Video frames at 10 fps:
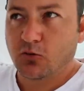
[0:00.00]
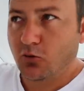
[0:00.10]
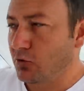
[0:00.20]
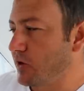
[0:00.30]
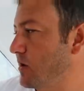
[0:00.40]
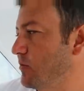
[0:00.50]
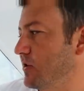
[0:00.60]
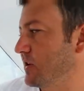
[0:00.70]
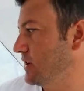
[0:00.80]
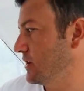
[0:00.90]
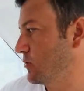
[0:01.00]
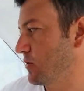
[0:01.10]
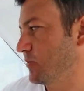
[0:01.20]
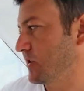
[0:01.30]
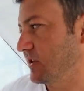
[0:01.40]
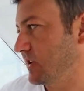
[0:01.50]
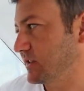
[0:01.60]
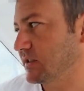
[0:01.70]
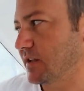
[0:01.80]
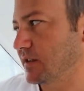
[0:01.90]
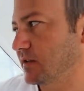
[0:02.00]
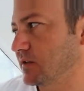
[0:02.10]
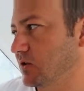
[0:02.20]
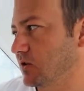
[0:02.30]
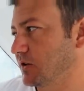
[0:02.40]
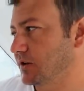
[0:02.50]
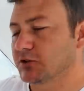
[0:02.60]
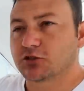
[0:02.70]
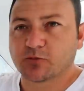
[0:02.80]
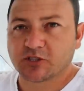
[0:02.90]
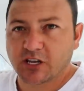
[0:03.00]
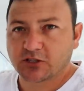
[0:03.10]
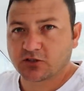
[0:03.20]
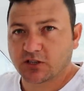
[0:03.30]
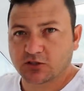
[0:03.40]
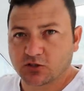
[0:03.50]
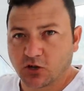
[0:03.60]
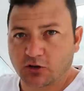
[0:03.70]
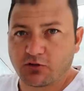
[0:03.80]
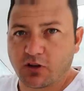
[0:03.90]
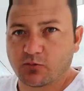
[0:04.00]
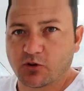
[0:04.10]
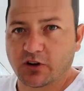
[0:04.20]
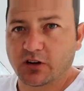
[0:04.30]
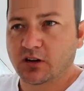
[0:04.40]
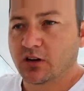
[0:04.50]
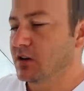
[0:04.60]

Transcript: All Raymarine equipment. There's nothing on instrumentation that's not Raymarine.